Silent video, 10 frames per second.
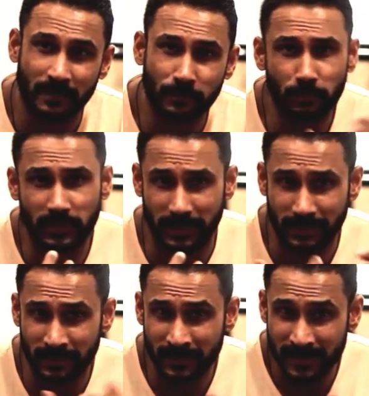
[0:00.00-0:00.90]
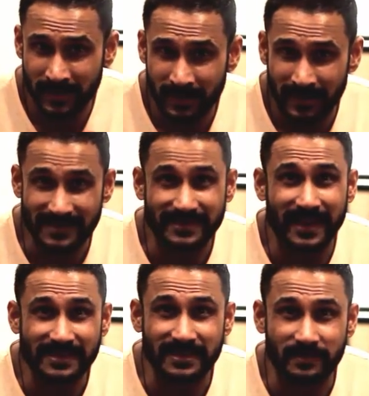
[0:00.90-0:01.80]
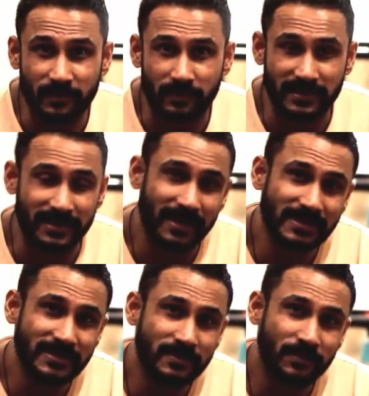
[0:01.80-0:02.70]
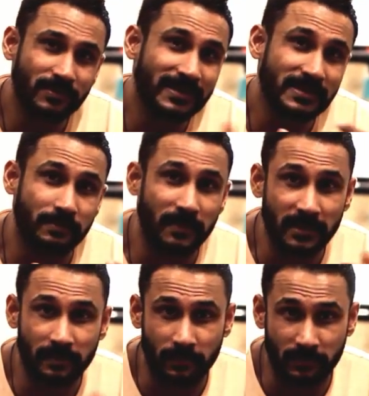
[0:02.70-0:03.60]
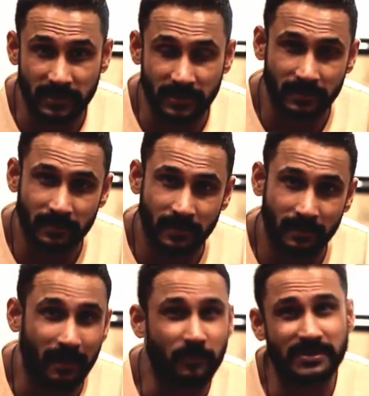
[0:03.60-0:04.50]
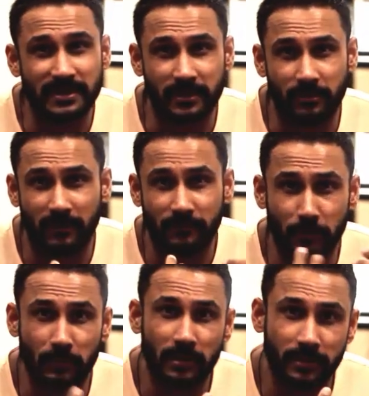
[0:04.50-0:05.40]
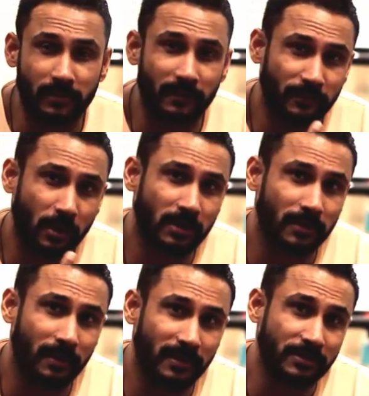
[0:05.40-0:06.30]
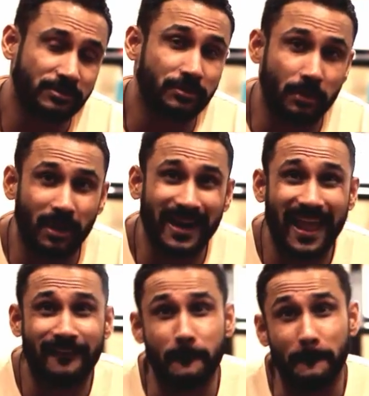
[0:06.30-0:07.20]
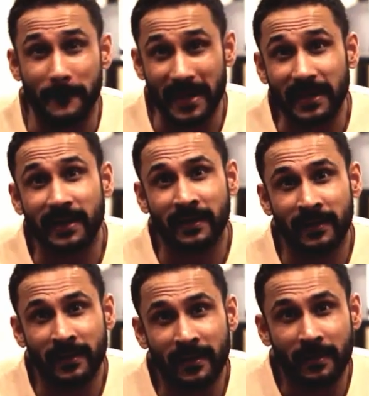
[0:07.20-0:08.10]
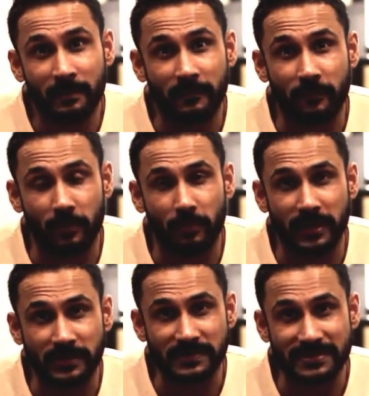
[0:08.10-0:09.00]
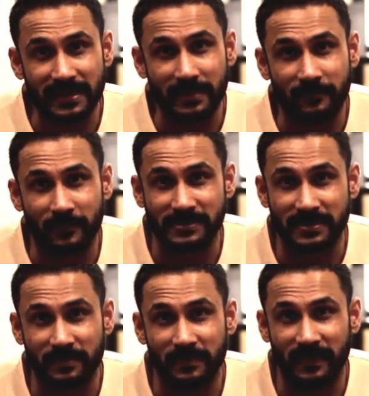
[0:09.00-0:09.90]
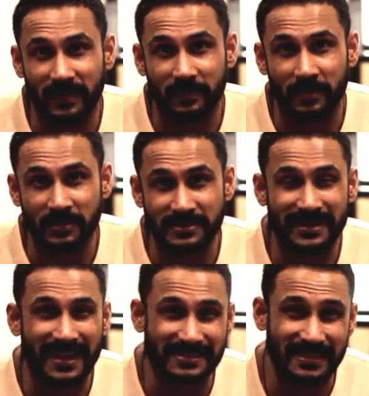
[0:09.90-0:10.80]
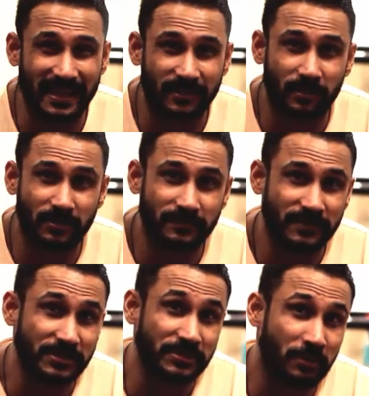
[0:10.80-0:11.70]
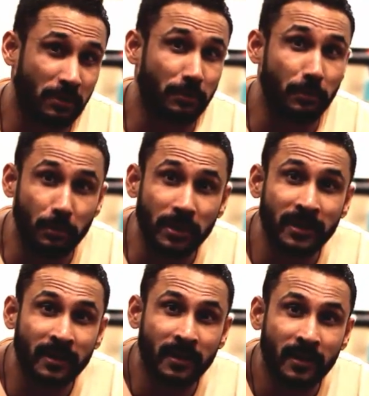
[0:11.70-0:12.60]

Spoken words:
toolkit is casein protein. Casein protein is milk protein. Obviously, I've told you, I've talked about it, you should not have milk before going to sleep, for a simple fact, because it has lactose, which is not good